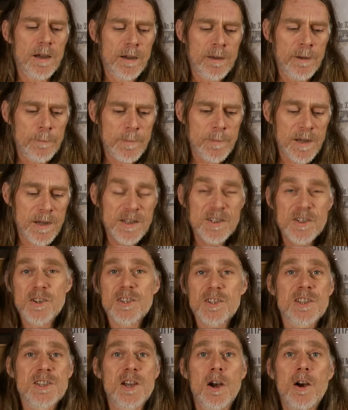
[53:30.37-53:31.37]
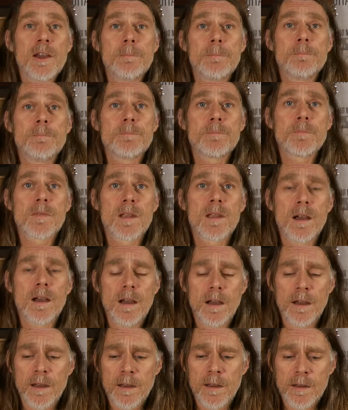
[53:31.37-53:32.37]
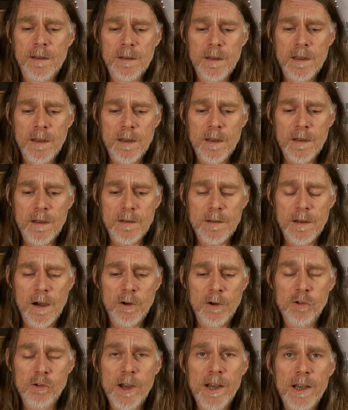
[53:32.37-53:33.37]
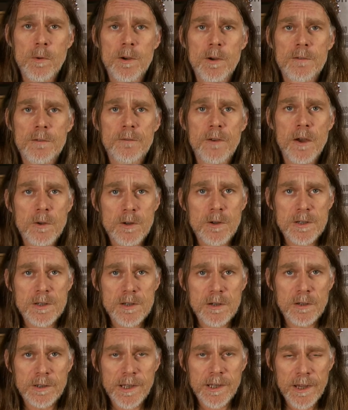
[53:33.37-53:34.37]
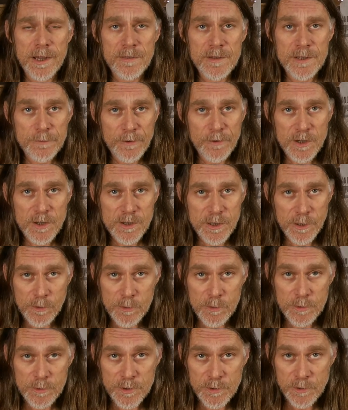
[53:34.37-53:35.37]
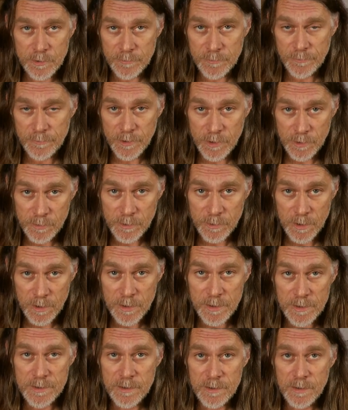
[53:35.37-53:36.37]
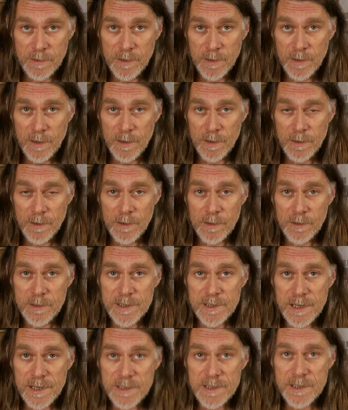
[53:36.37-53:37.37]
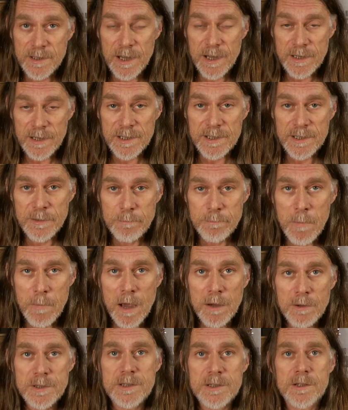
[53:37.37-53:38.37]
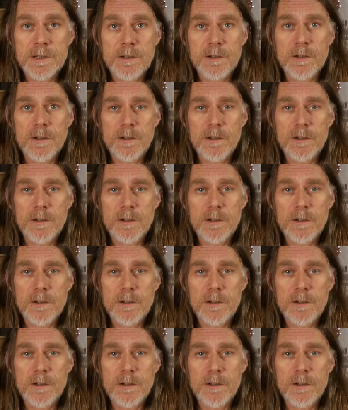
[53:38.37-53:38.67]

It's just time. I really want to focus on getting this finishing course done for you guys. Lots of questions about that. Because that is the most